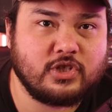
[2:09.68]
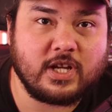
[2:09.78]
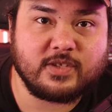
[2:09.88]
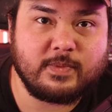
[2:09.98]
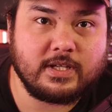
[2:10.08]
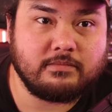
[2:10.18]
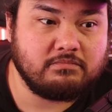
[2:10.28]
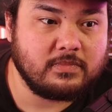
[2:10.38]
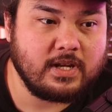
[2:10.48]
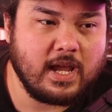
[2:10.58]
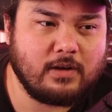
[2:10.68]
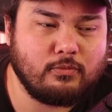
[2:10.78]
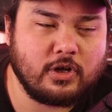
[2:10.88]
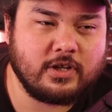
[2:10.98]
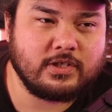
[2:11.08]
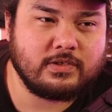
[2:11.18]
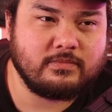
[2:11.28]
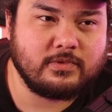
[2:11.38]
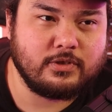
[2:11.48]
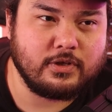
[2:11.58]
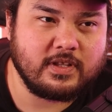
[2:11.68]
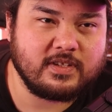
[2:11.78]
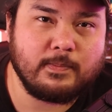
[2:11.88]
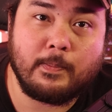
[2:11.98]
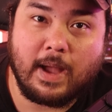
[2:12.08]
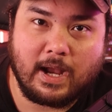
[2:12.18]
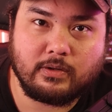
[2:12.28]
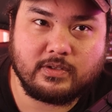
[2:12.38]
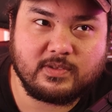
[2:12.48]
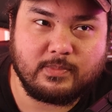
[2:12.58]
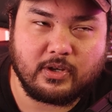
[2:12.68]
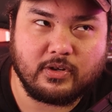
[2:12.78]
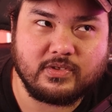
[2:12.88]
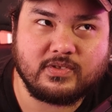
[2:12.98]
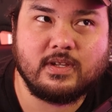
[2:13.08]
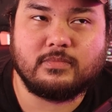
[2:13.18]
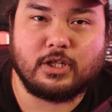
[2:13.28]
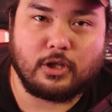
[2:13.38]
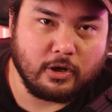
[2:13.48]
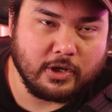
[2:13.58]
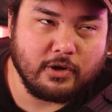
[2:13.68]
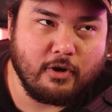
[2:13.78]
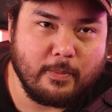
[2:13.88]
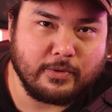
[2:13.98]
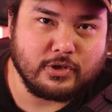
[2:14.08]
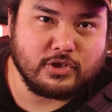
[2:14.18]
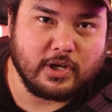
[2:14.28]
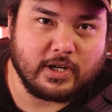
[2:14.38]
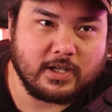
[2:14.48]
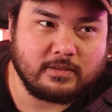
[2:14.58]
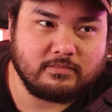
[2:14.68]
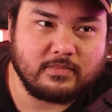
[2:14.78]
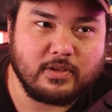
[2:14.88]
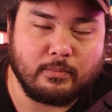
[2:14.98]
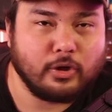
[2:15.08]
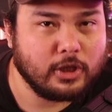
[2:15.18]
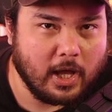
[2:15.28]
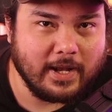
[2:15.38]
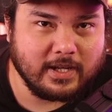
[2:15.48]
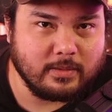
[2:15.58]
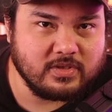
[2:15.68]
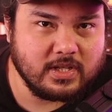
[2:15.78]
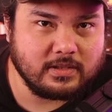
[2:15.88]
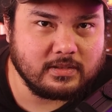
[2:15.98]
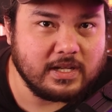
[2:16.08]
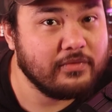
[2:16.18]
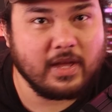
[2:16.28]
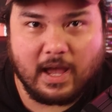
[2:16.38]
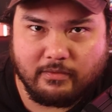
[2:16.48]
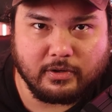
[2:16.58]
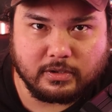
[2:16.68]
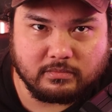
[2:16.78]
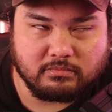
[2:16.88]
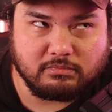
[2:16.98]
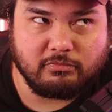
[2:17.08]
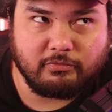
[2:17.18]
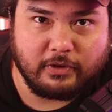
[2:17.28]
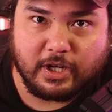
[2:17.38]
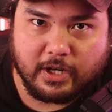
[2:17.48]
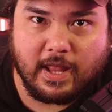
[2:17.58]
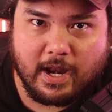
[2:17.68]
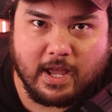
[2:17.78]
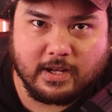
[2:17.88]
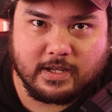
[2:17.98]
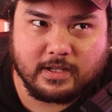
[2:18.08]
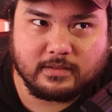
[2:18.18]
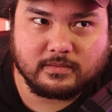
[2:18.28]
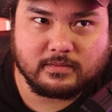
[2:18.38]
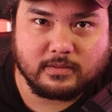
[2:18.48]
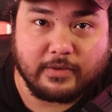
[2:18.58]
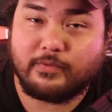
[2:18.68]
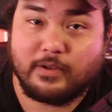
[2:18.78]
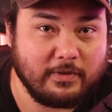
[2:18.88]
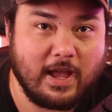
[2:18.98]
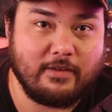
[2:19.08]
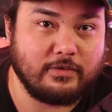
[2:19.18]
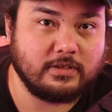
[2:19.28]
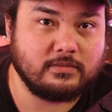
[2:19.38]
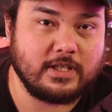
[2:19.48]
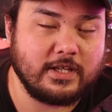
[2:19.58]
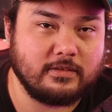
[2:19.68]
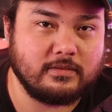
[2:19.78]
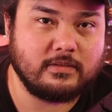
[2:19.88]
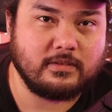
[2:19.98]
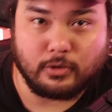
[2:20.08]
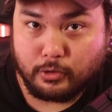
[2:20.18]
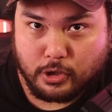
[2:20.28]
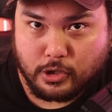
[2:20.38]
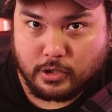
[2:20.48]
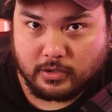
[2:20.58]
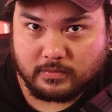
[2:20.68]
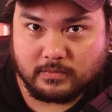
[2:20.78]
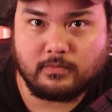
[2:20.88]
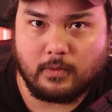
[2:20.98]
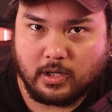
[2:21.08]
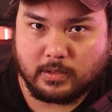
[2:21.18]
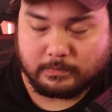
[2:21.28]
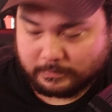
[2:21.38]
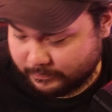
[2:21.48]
Shutter speed. Now we're gonna do this backwards because the longer you open your shutter, the more light comes in, if you haven't figured that out yet. If you haven't, then you're new. Welcome.